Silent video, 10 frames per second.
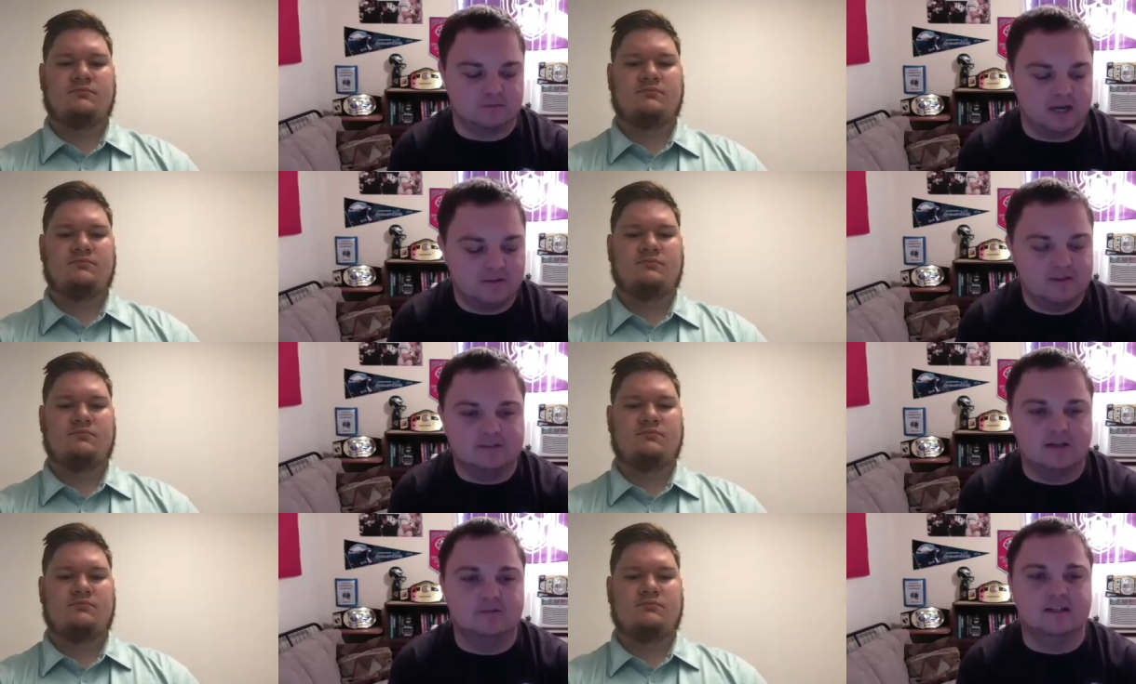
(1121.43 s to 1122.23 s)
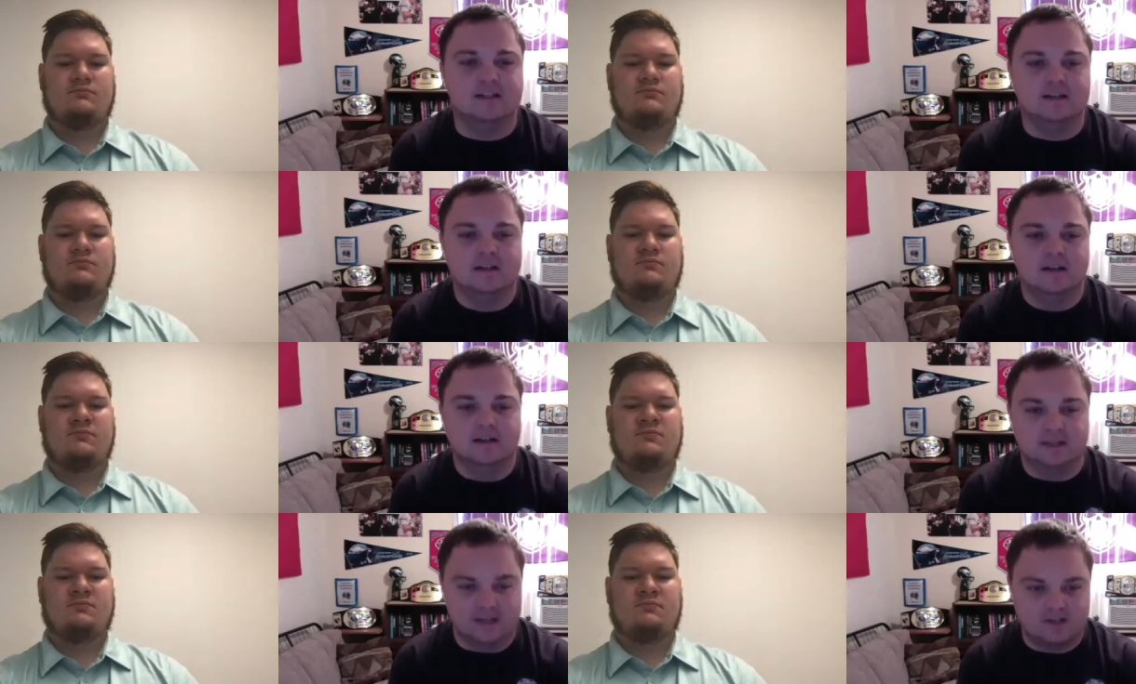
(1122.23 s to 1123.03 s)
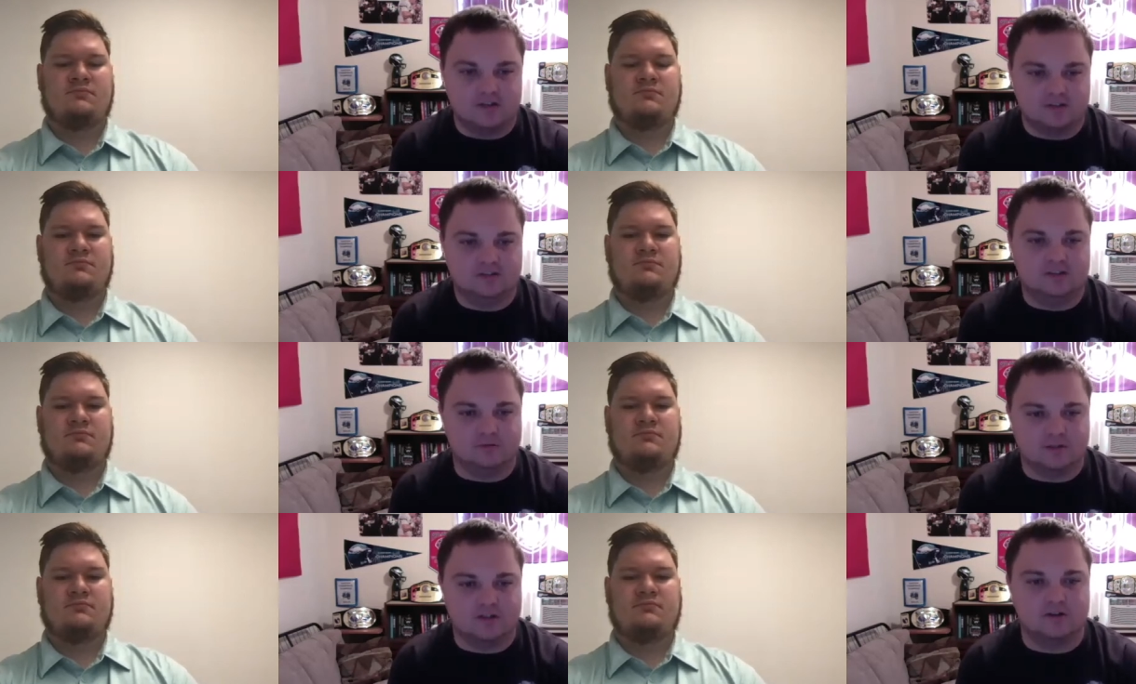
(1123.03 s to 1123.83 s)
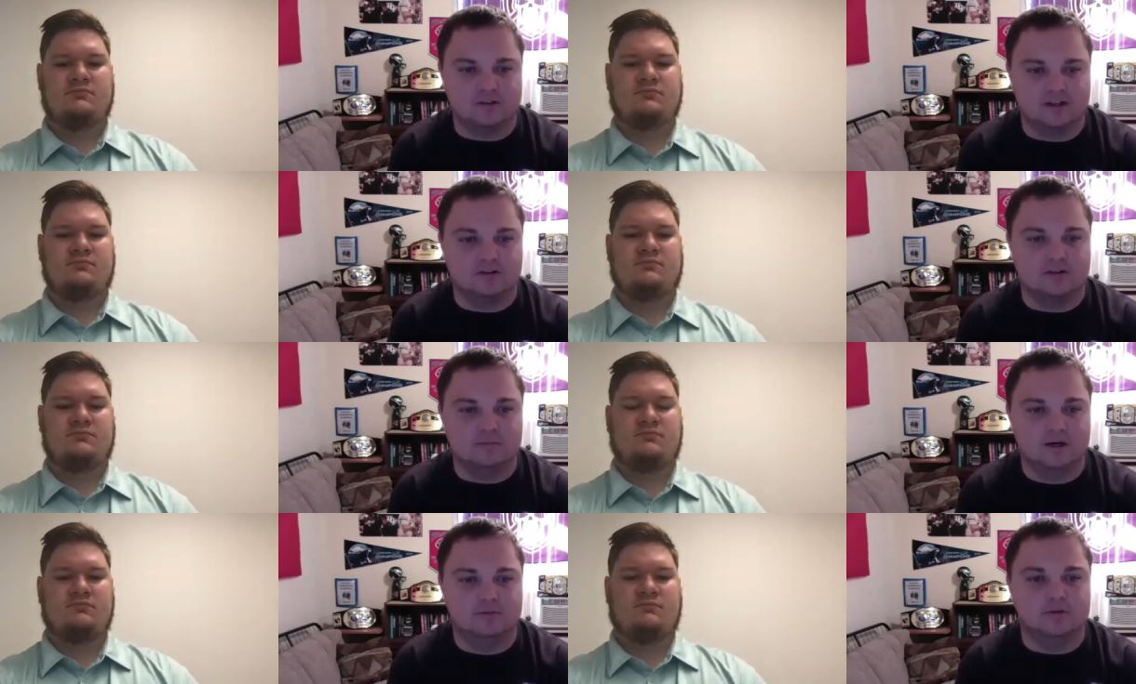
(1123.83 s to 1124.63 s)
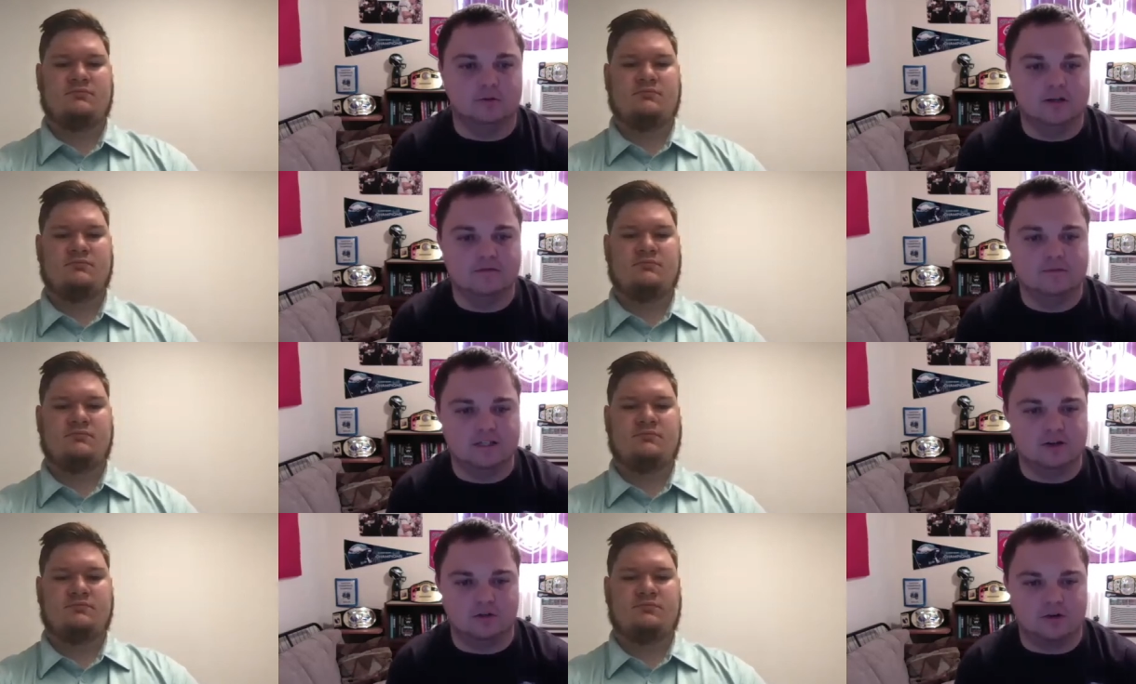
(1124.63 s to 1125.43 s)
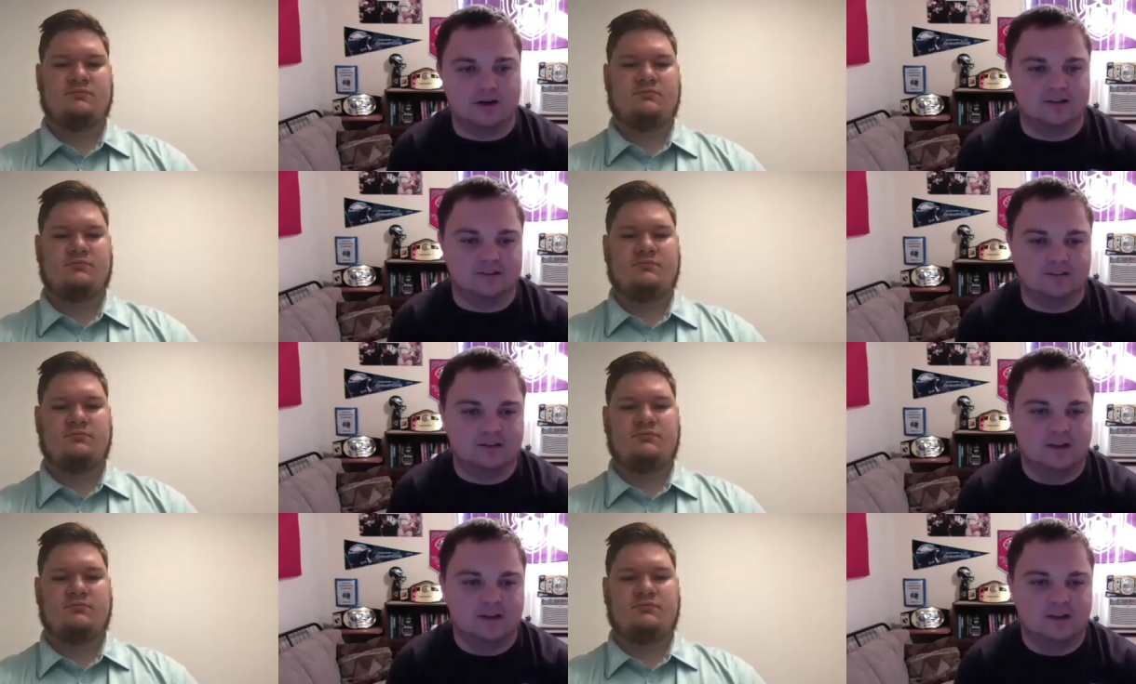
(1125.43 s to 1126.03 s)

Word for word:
Speaker 1: But I've been loving the NHL since it's returned here in the bubble. What have been your thoughts